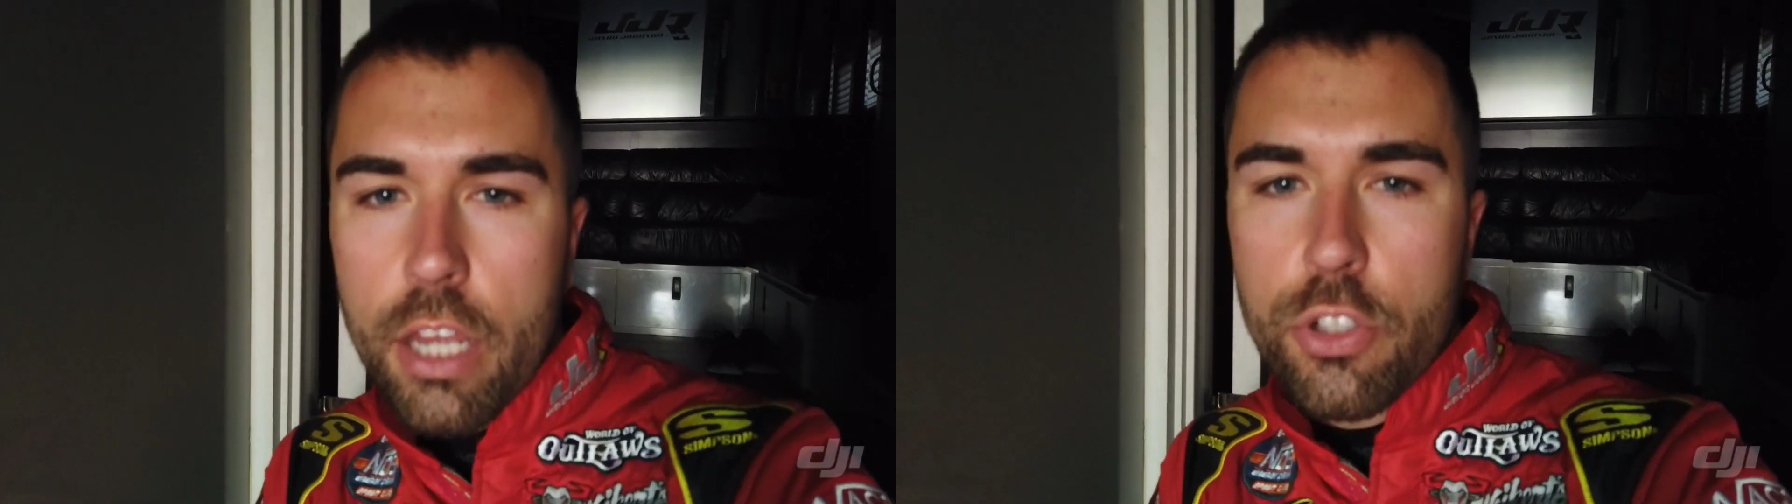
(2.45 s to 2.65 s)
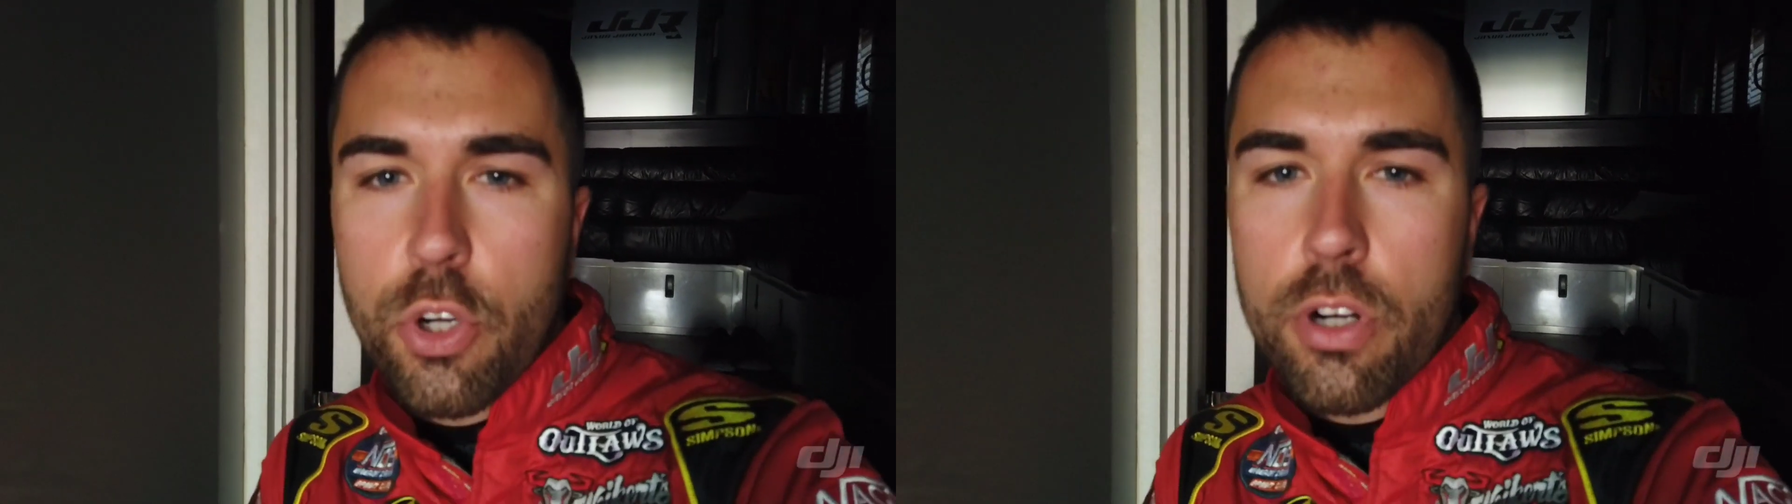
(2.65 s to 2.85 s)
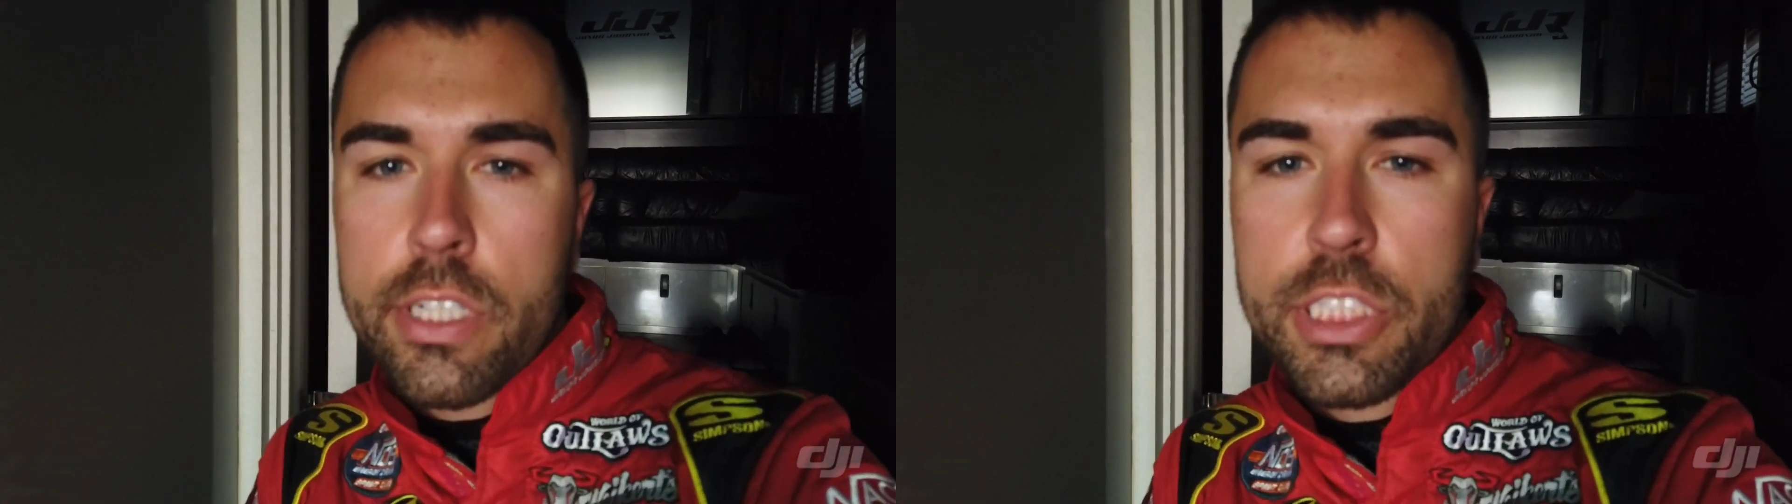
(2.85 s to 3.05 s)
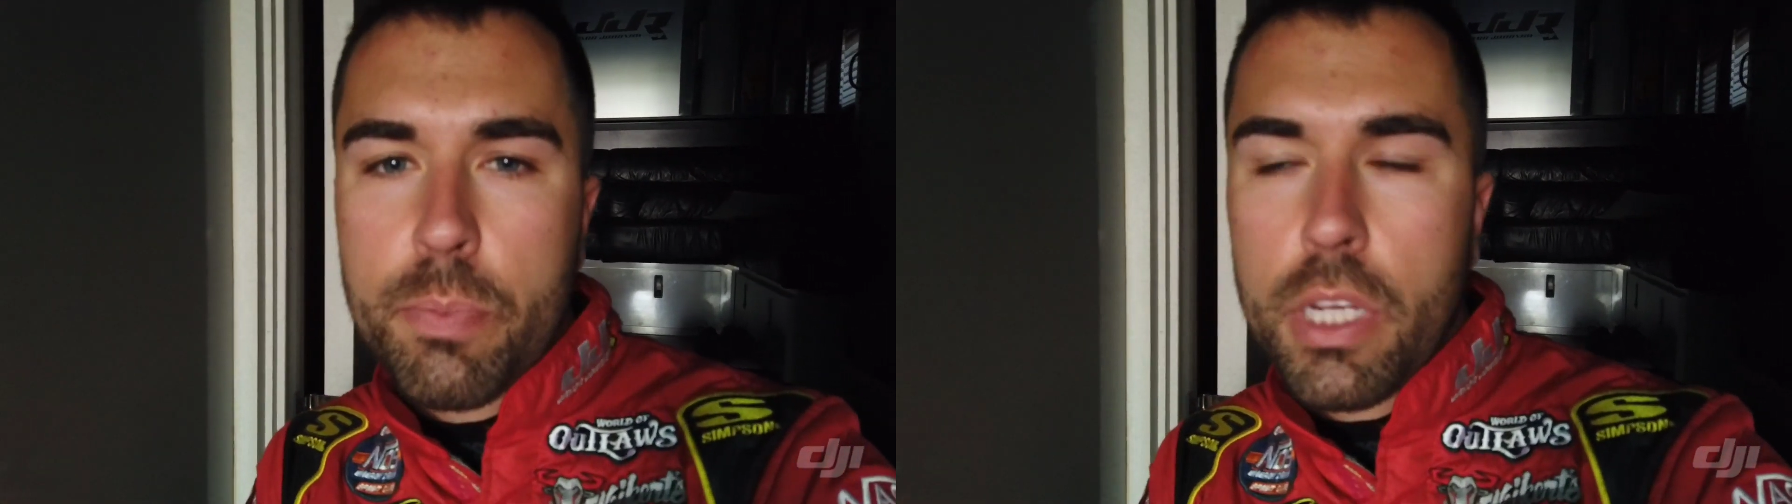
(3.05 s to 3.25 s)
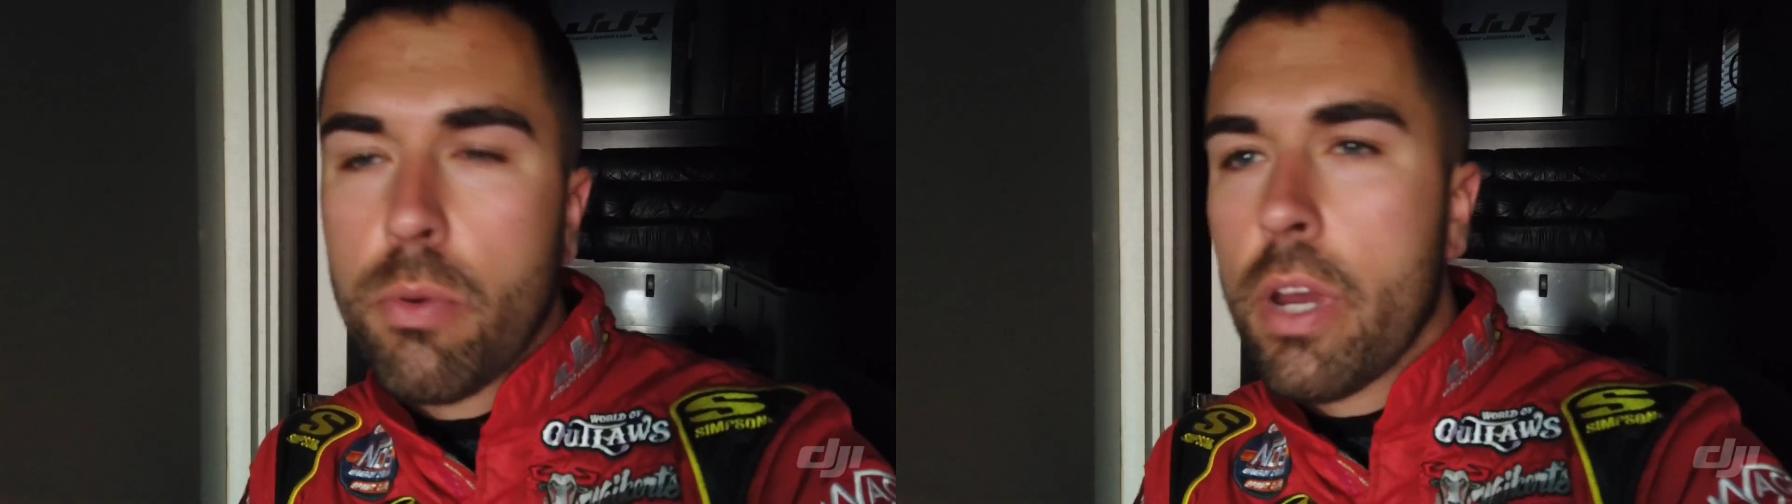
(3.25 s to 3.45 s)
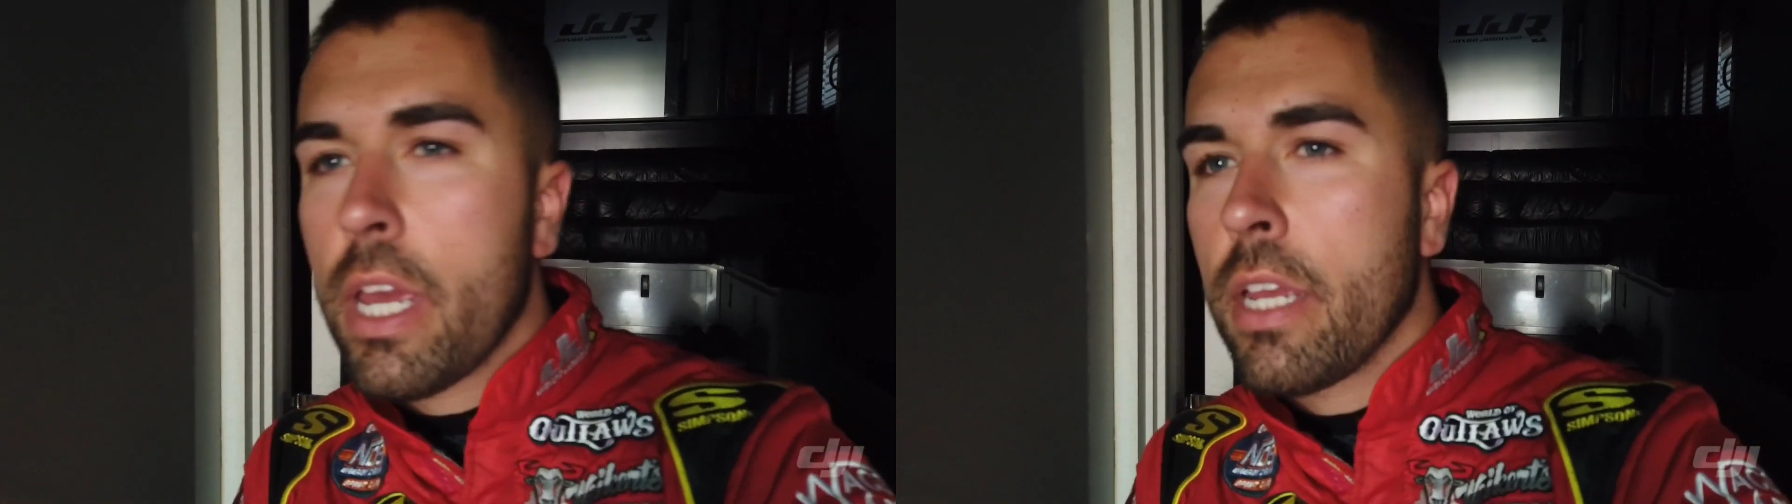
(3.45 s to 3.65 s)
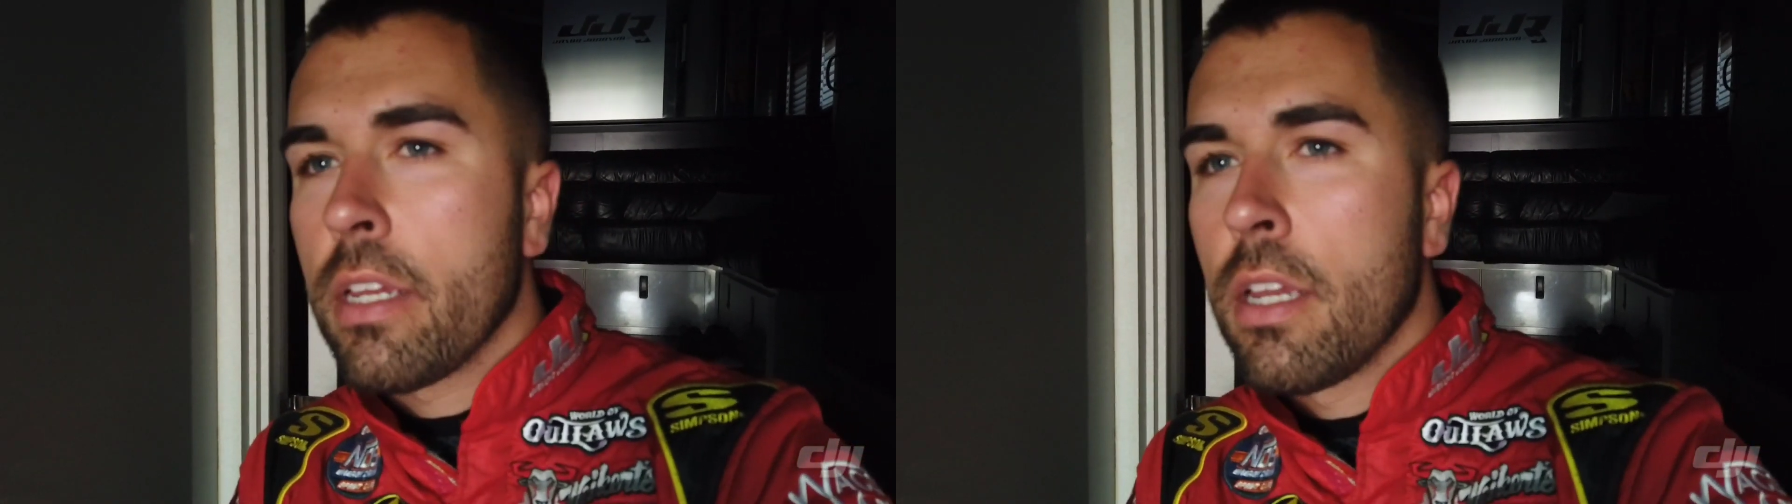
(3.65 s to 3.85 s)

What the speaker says: Eldora Speedway.